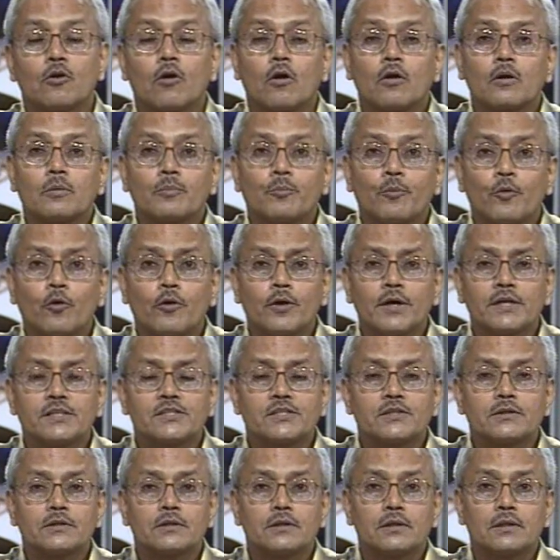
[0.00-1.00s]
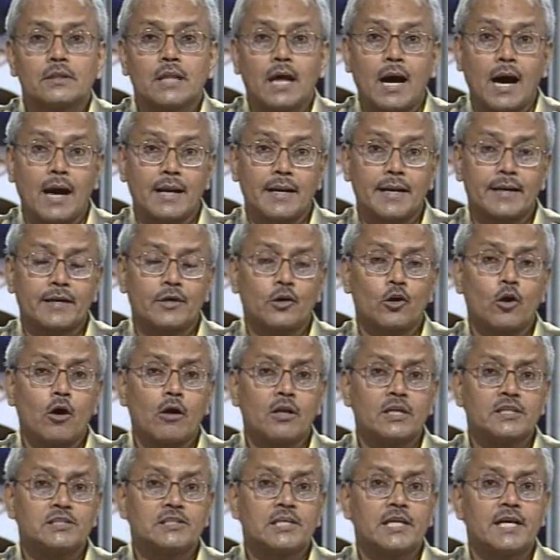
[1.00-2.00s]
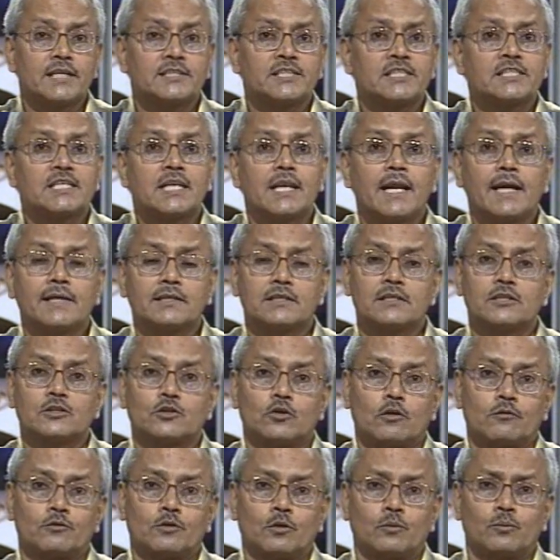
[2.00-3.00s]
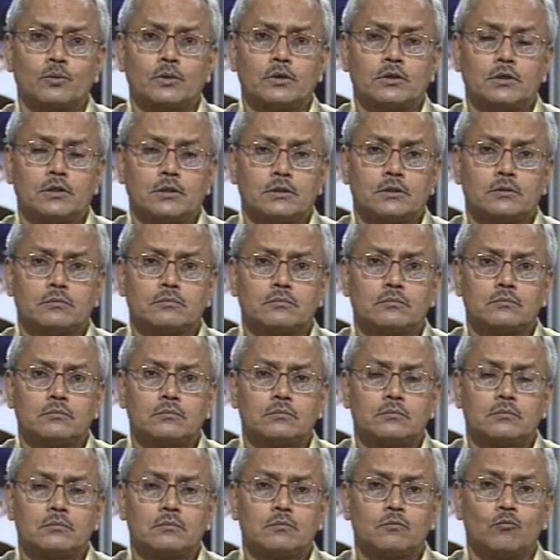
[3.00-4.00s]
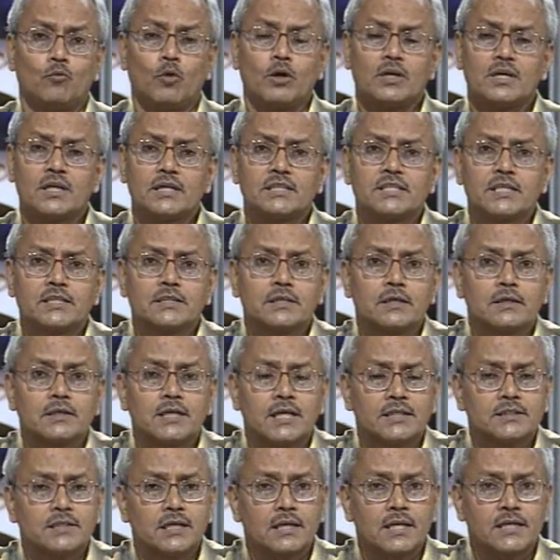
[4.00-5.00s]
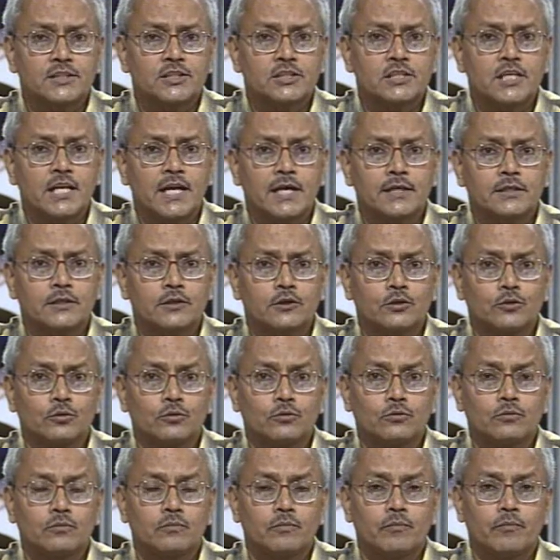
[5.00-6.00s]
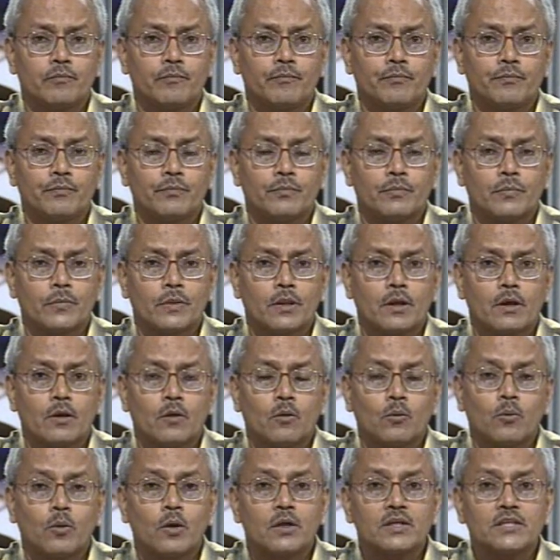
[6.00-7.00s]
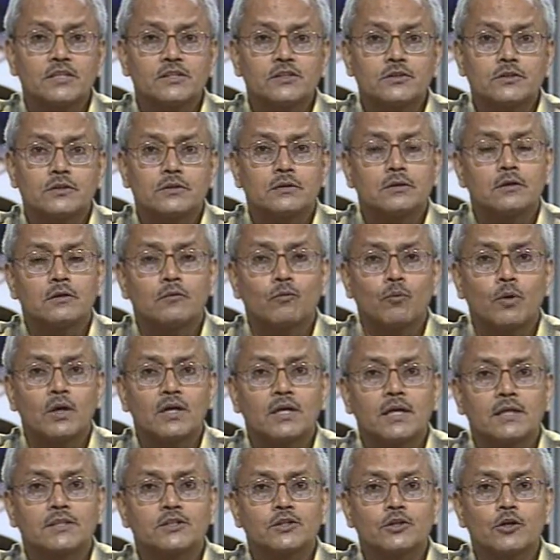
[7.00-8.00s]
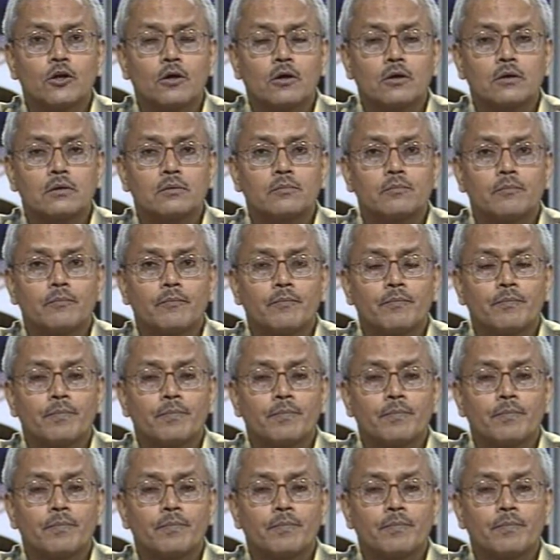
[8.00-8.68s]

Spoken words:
called poets the unacknowledged legislators of the world. What does a legislator do? What does your